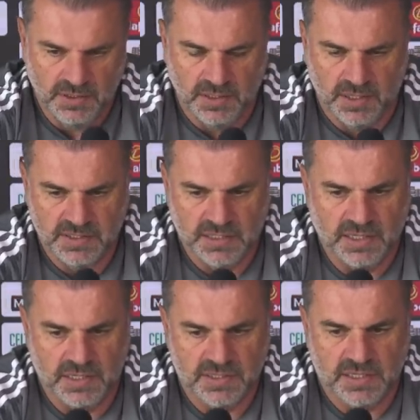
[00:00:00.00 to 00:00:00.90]
you know, he's
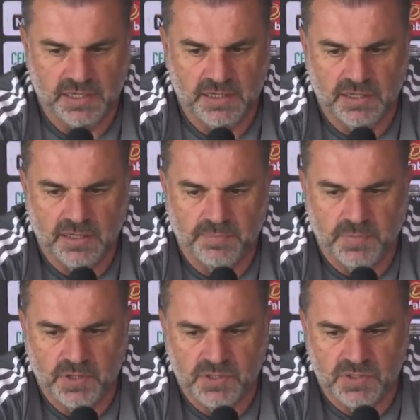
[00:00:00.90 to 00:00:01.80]
an outstanding
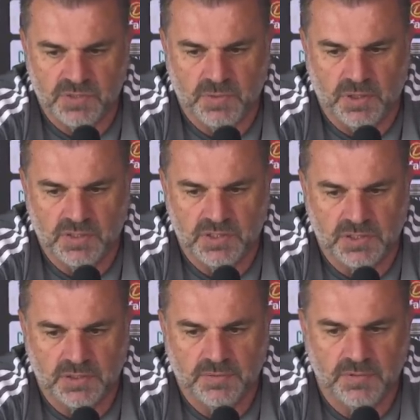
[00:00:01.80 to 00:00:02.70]
person as well as
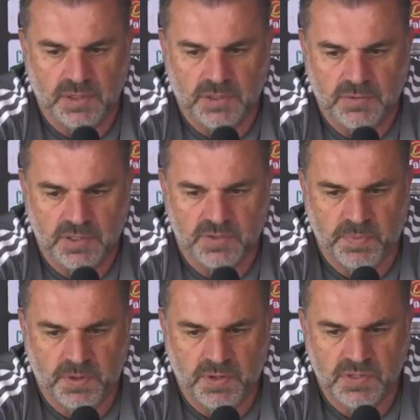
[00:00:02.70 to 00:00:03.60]
you know,
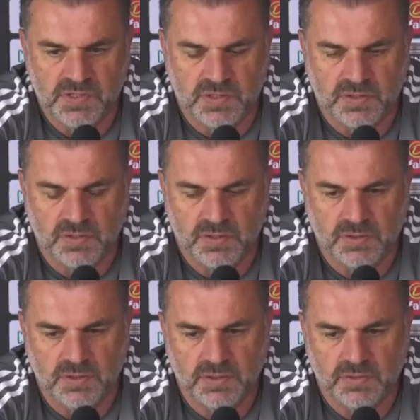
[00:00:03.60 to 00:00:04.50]
experienced
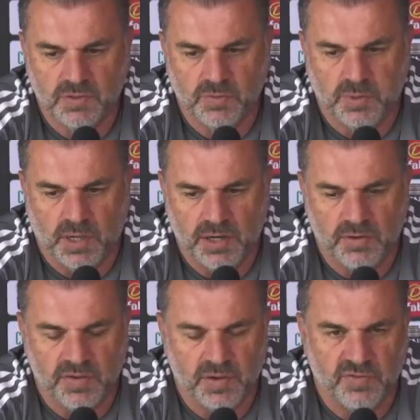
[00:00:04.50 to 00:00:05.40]
and good
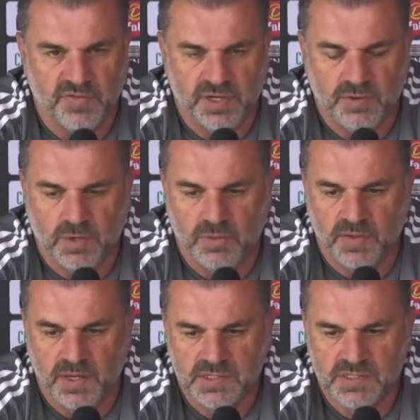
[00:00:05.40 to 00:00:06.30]
player. I think will fit in well
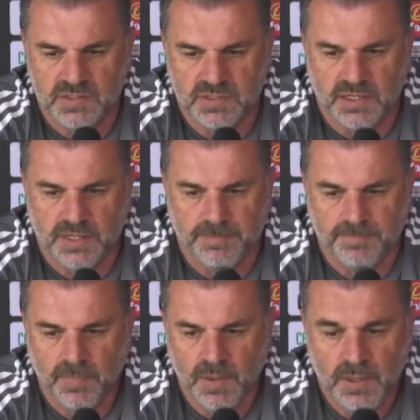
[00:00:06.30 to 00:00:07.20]
with us, and
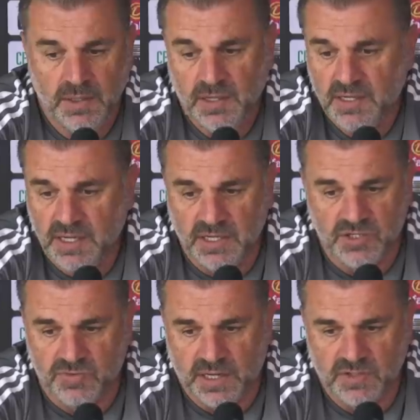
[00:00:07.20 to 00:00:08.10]
yeah,
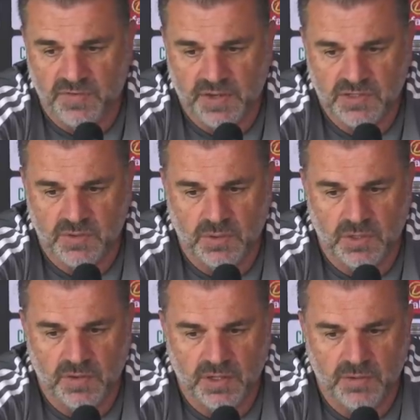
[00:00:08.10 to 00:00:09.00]
just rounds off our
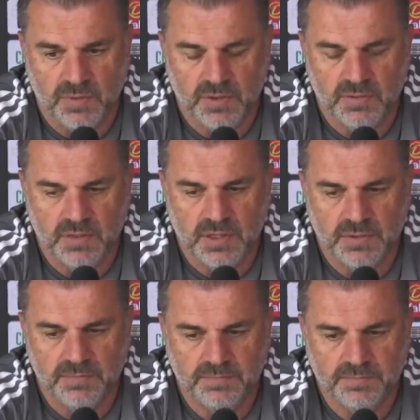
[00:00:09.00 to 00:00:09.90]
squad. I think
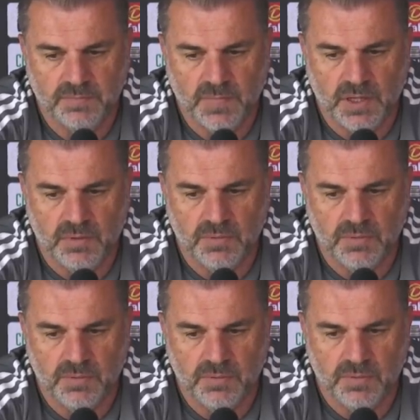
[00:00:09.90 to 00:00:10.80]
we're you
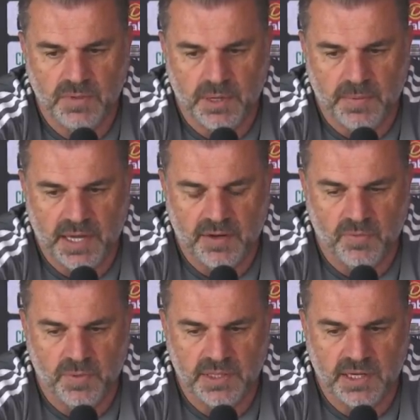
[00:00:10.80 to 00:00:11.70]
know, coming out of
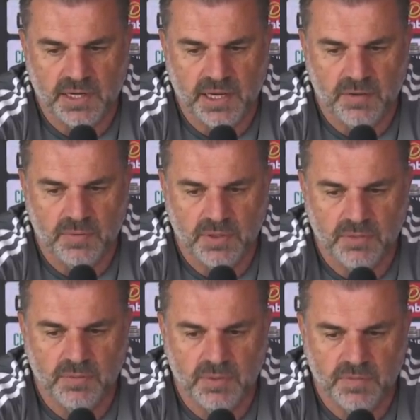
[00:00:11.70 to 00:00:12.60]
the window now.
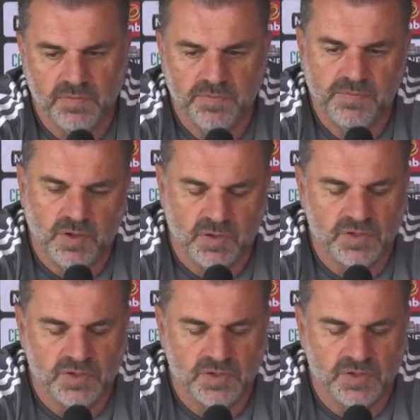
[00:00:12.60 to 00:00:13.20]
We've got a